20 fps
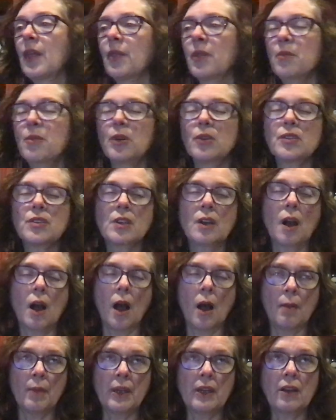The most
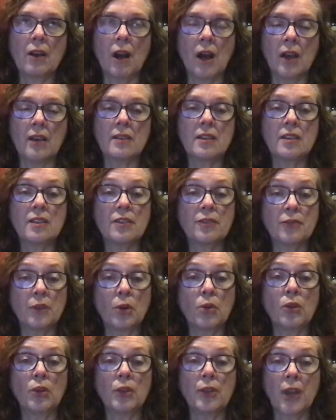common cause is
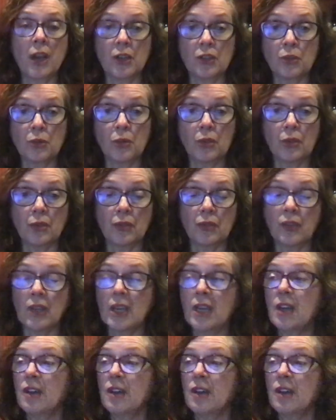vocal nodules.